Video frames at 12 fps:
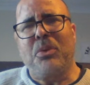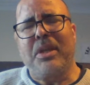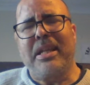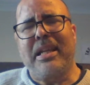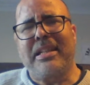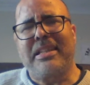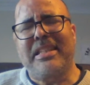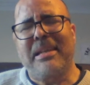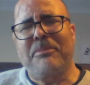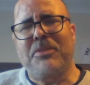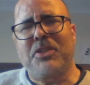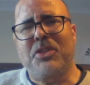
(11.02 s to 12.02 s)
we
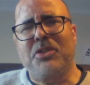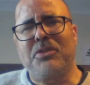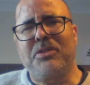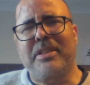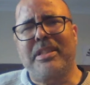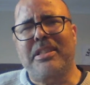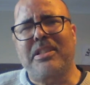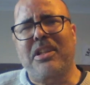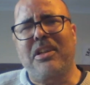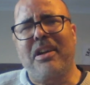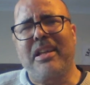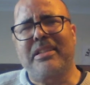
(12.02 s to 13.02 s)
attempt to
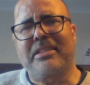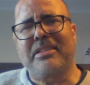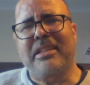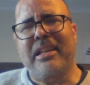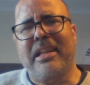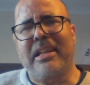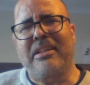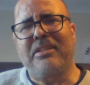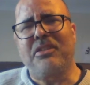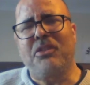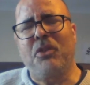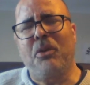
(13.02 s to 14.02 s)
disguise
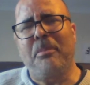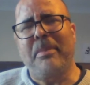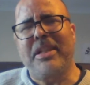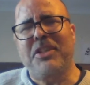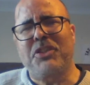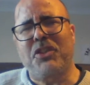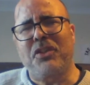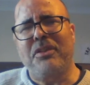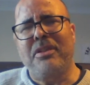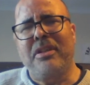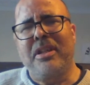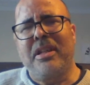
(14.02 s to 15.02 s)
and not mention